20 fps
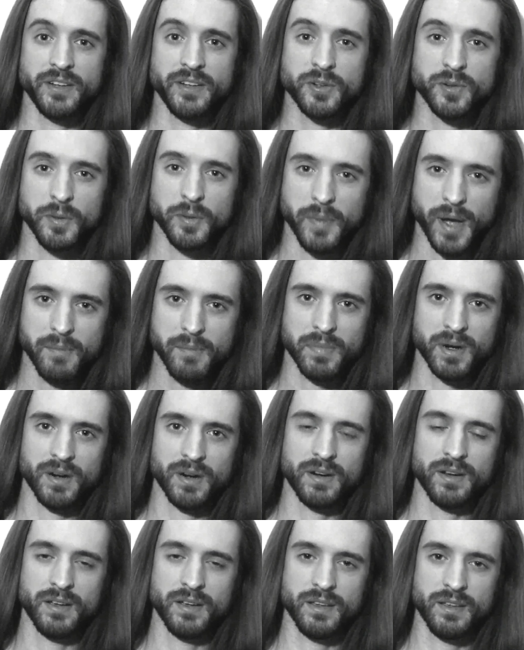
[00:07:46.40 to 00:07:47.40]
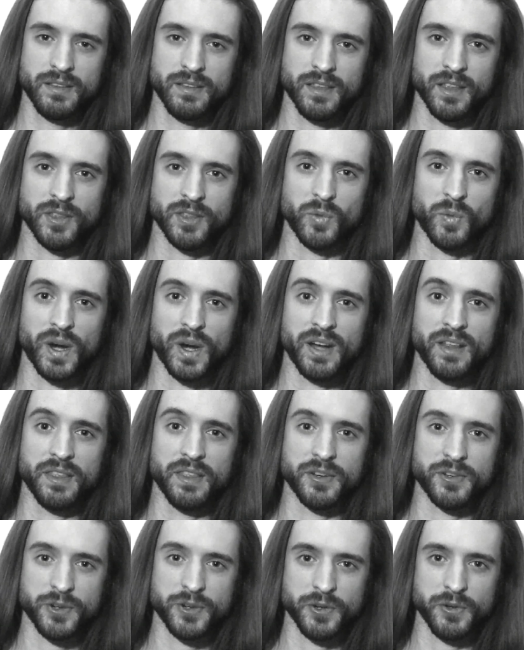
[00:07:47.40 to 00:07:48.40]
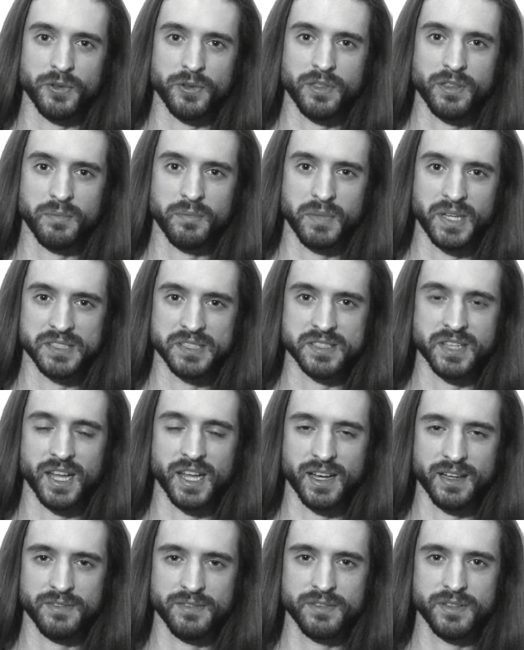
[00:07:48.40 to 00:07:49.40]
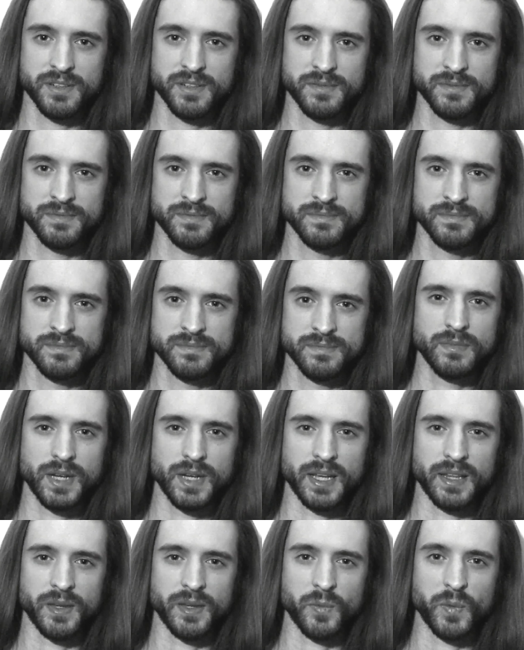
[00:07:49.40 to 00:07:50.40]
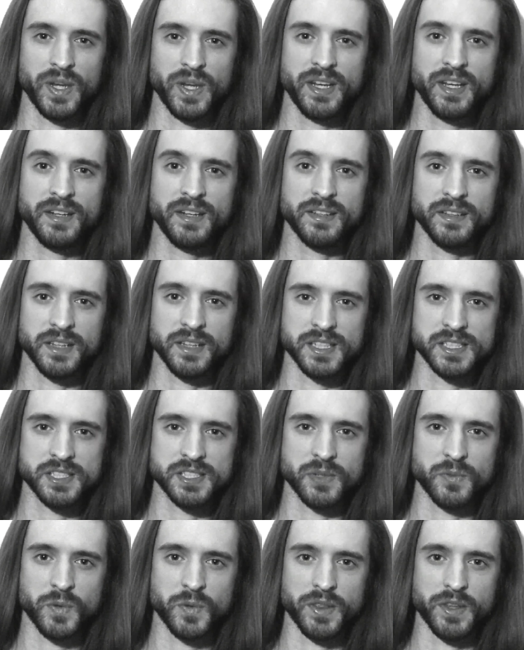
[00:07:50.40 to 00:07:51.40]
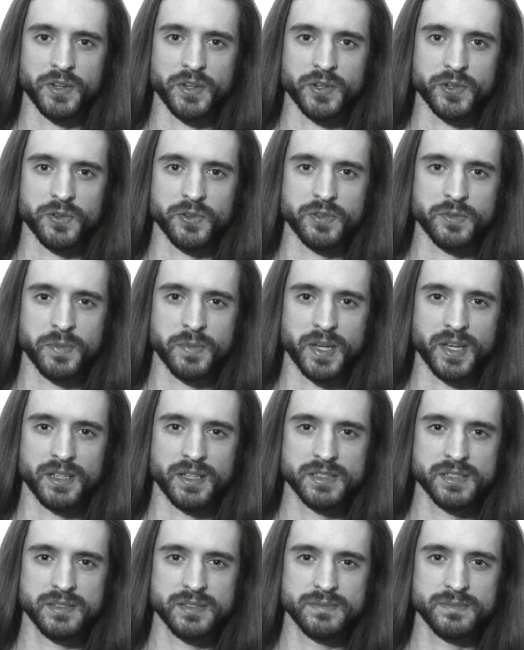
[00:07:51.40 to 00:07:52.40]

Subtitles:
to remember that the way to the truth means life, and that we need to listen when the truth speaks.